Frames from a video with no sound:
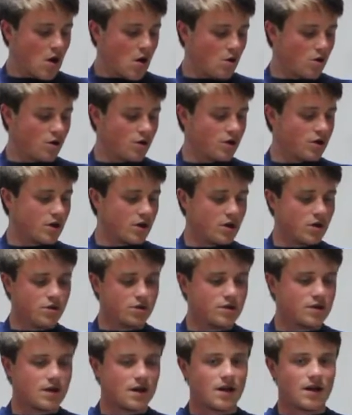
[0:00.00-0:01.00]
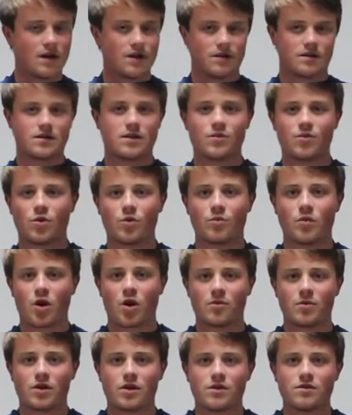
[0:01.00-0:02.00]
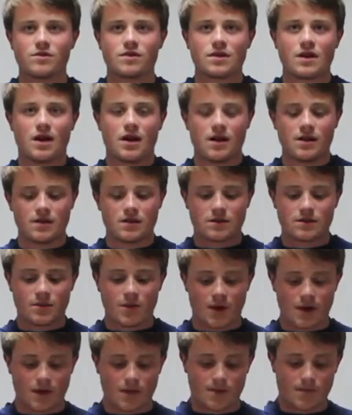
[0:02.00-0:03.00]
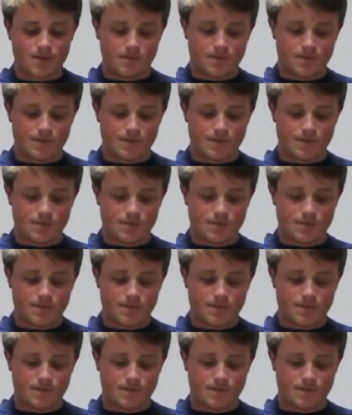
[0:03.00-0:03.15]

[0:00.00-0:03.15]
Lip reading: or you can use a simple barbecue sauce. But